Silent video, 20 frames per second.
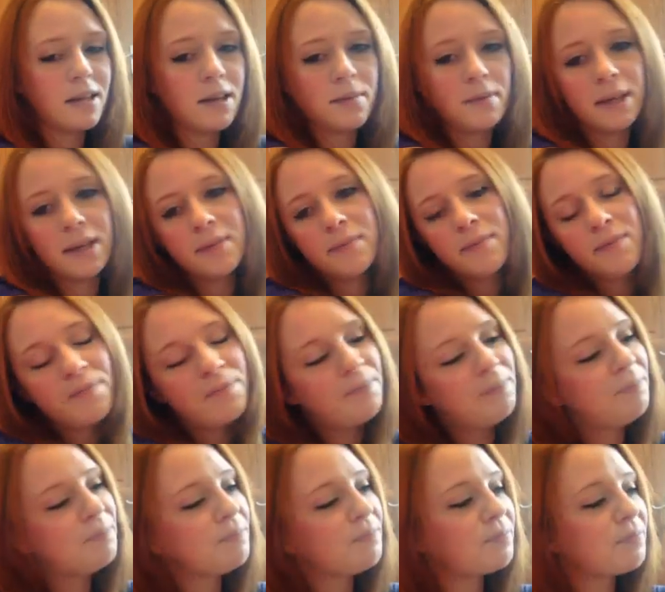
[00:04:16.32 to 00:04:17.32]
timing.
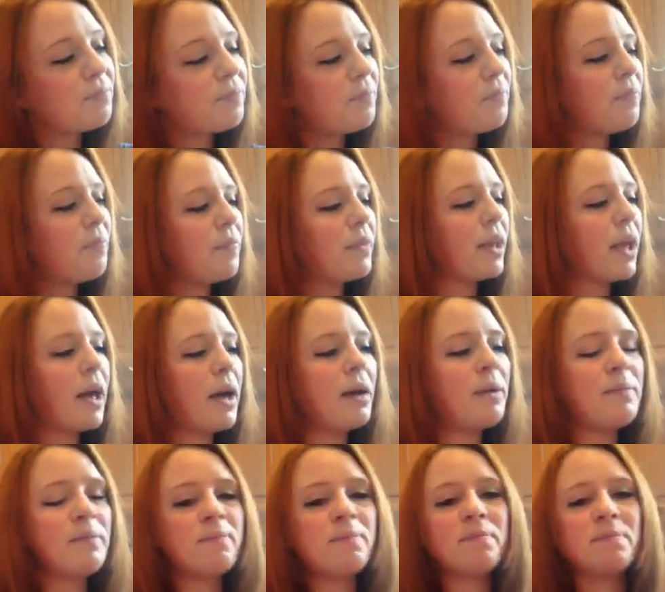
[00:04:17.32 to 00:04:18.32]

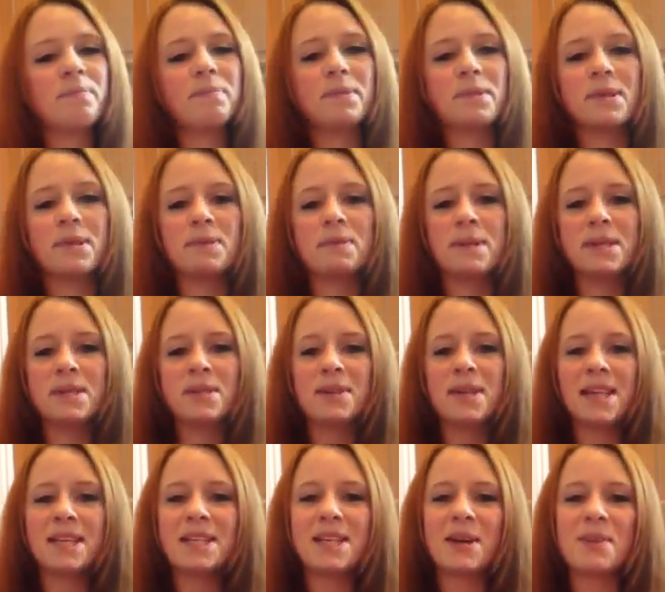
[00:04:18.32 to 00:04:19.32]
So I'll speak to you
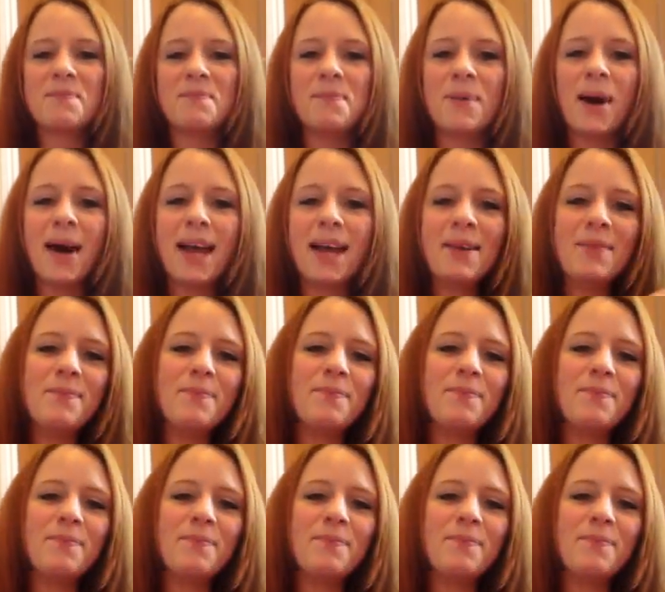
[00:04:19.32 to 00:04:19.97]
all later. Bye!